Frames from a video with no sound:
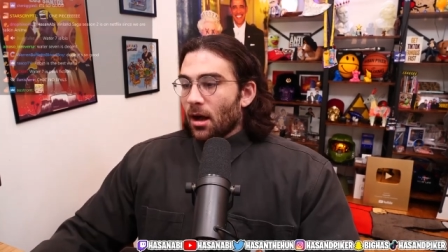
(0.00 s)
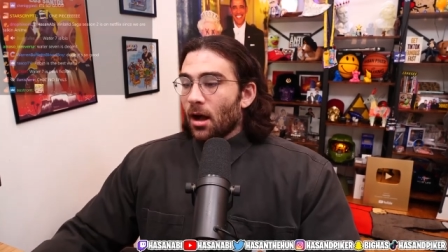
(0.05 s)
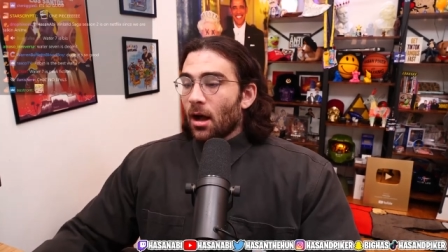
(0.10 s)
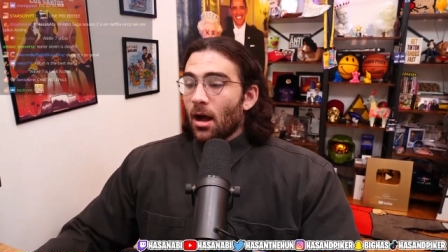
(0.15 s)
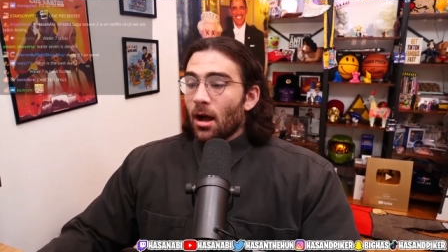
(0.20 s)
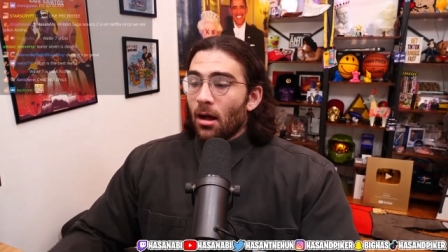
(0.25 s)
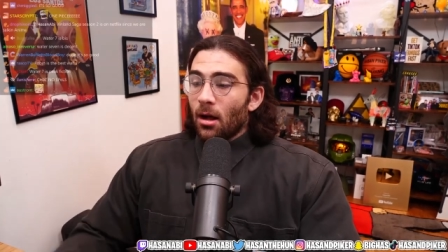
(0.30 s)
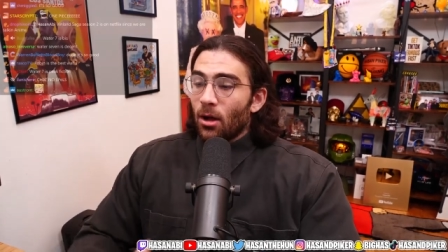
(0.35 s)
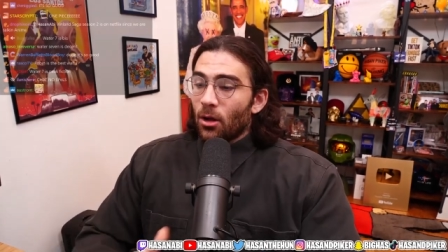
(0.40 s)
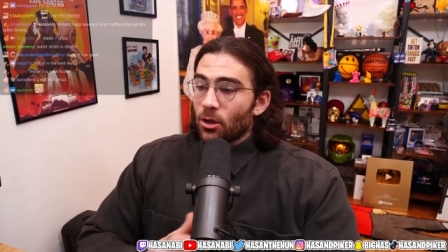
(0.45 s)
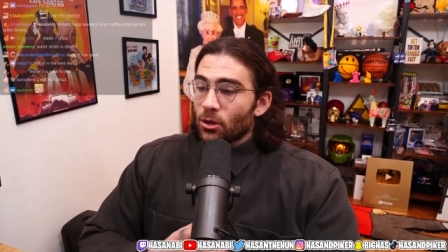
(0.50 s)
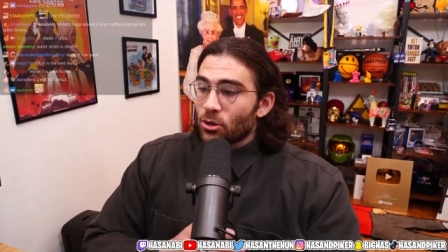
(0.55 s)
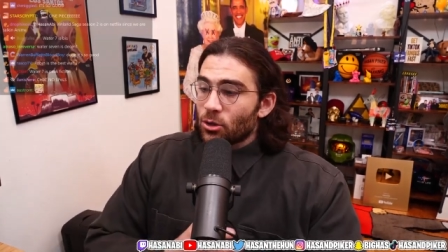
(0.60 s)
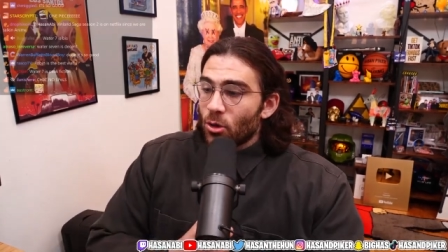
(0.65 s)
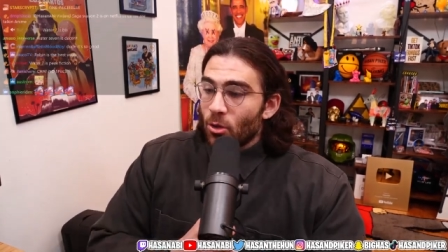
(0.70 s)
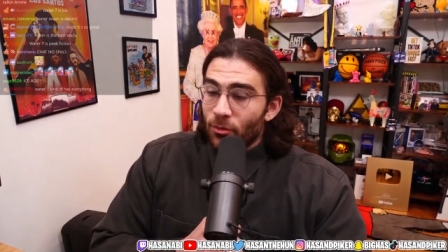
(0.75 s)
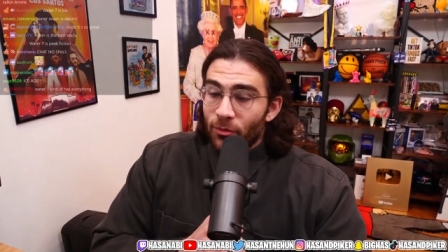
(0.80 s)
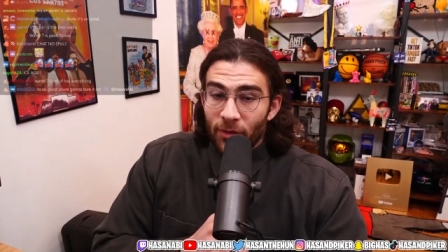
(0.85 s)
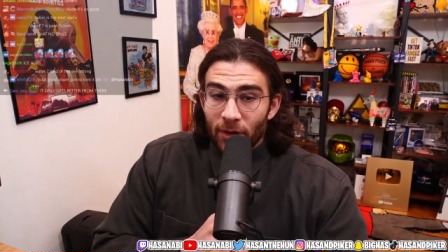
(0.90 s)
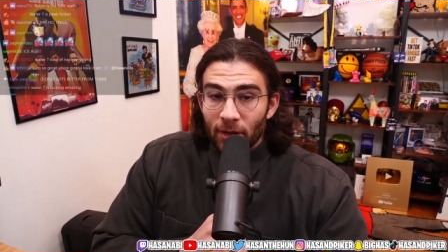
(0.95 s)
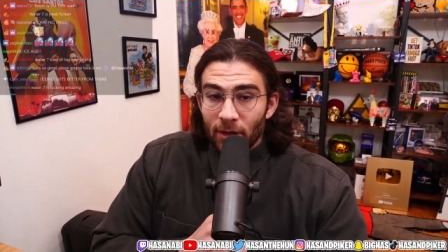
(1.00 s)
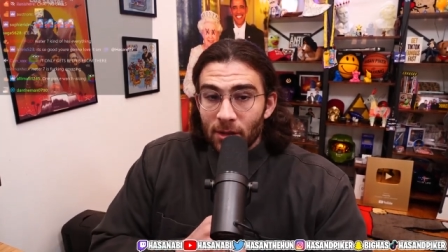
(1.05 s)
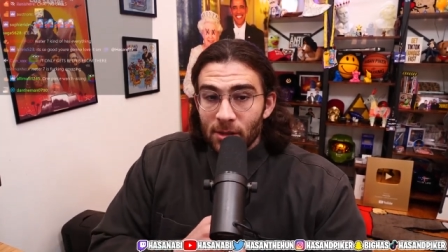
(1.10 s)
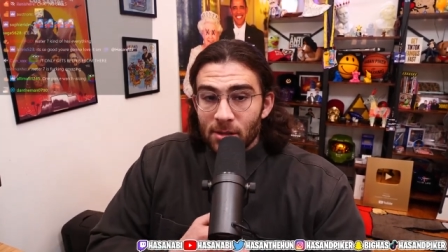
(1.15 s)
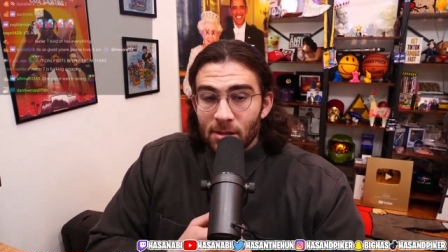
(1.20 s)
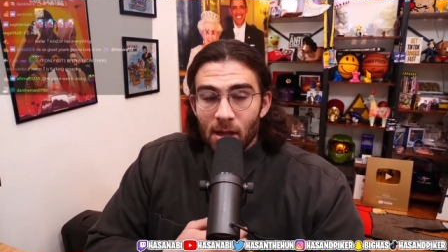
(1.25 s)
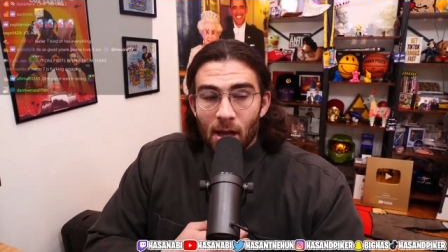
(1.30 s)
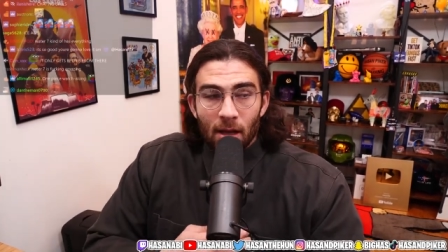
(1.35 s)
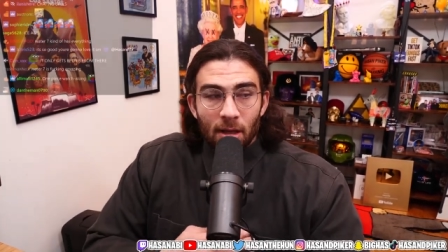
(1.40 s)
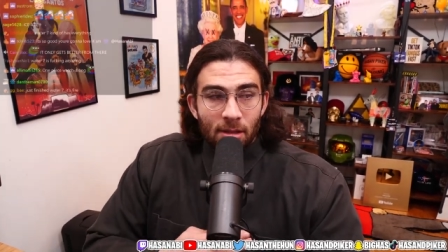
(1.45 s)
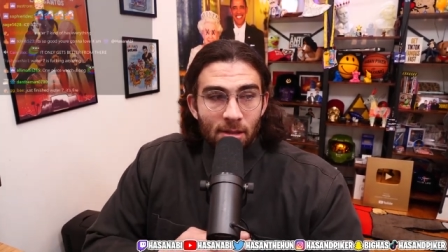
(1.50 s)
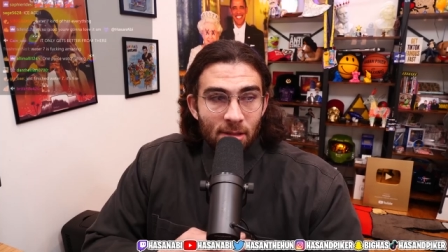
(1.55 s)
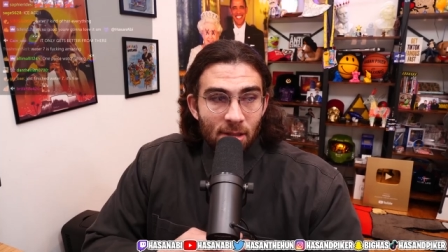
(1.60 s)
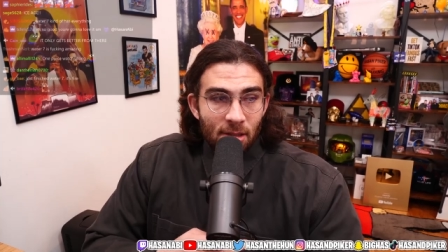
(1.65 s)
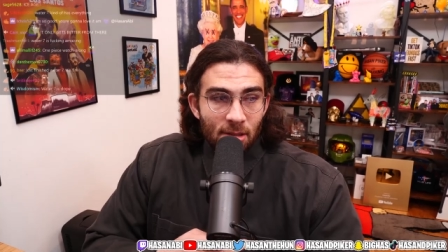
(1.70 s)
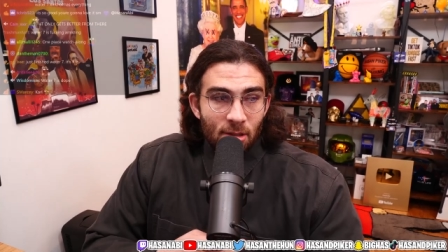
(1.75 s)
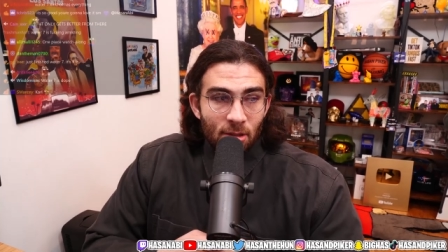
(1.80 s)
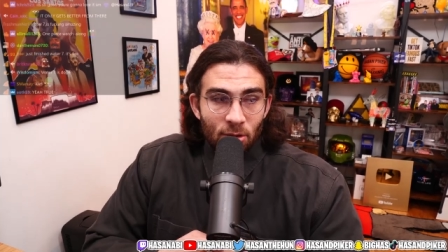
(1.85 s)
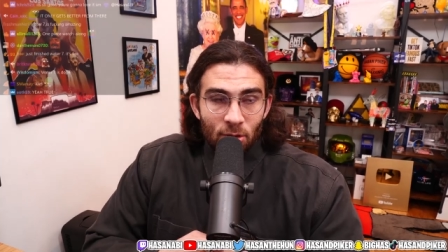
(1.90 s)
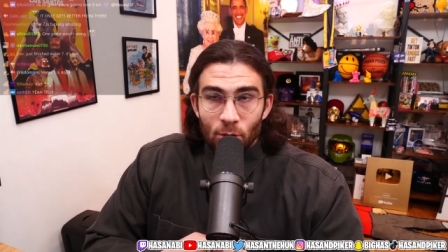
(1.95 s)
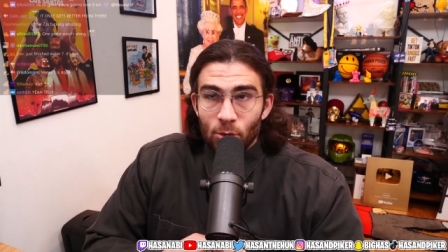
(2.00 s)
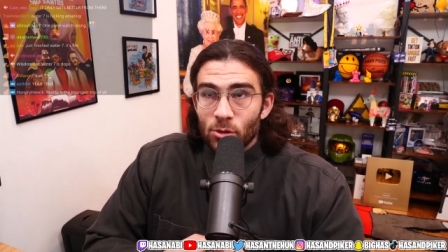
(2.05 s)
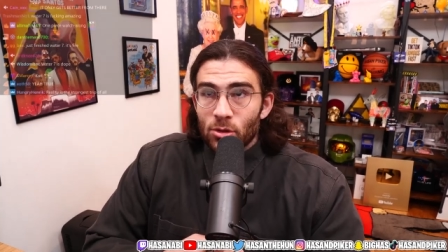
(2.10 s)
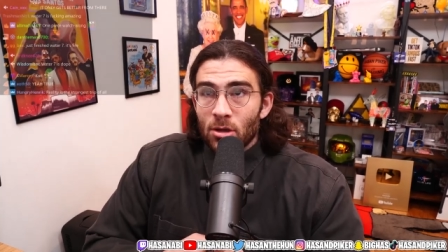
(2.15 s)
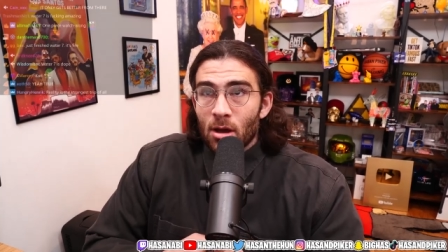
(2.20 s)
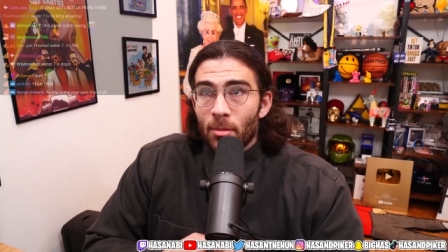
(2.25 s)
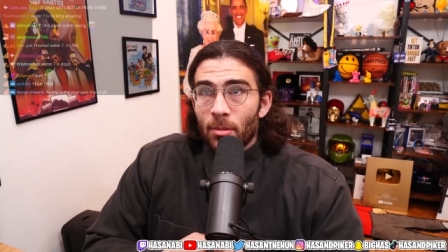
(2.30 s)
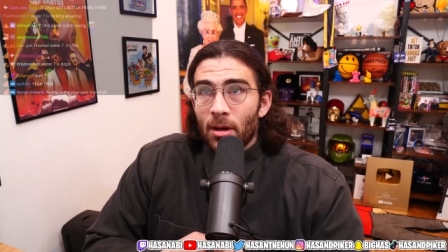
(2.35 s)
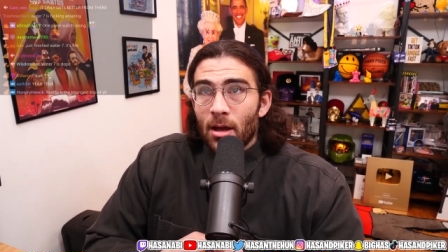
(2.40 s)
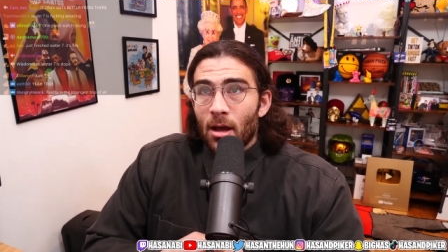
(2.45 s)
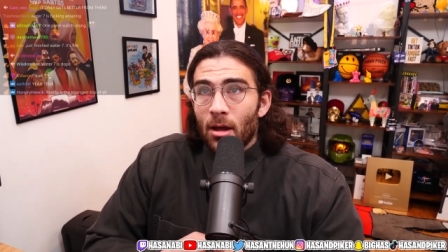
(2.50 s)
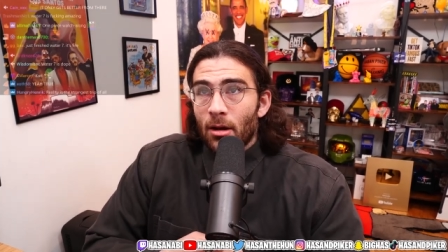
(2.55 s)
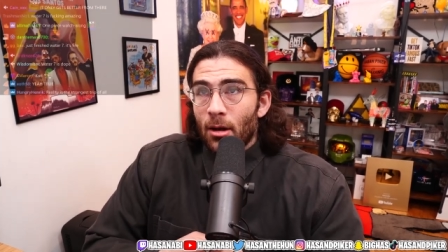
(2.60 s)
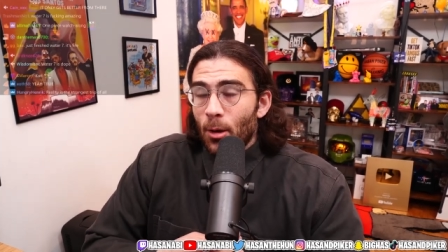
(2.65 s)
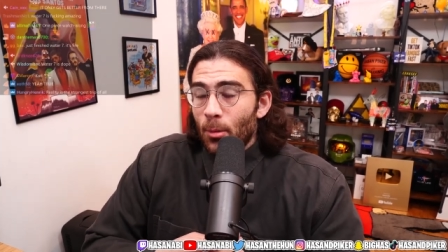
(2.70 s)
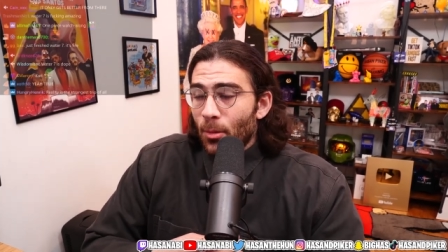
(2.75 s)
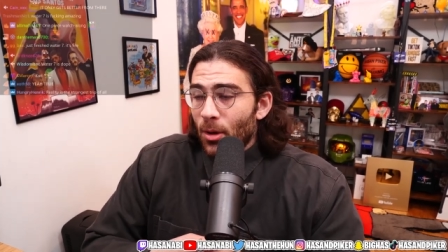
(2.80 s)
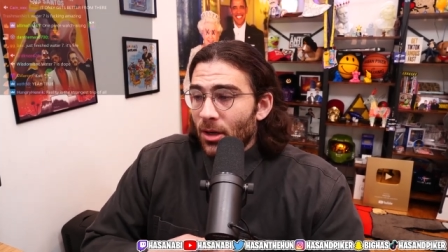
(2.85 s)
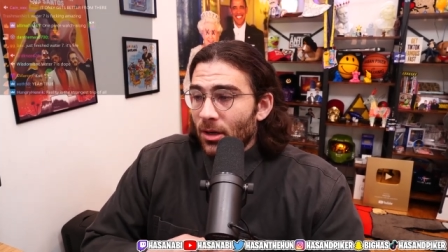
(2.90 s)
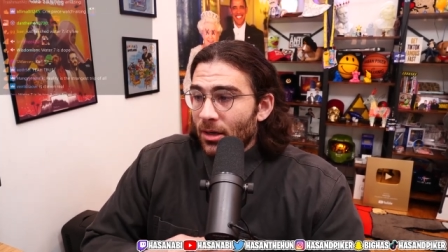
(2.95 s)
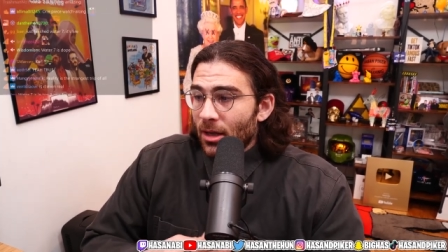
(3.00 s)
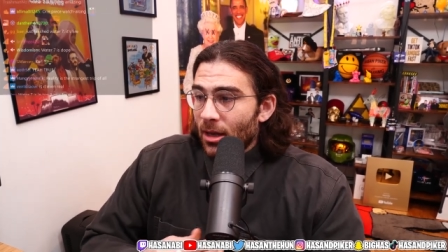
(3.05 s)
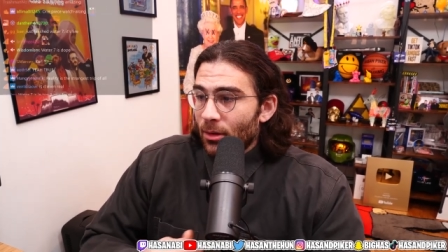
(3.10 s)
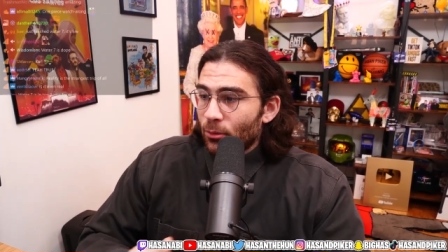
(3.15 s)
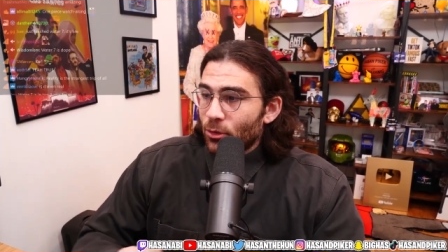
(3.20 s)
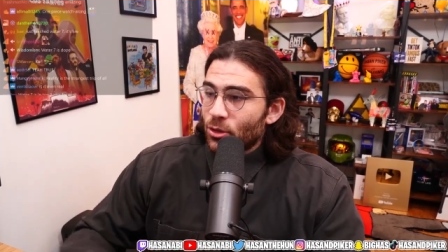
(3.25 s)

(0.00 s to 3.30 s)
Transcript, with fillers: Uh, also, Vinland Saga Season two is coming out on Monday,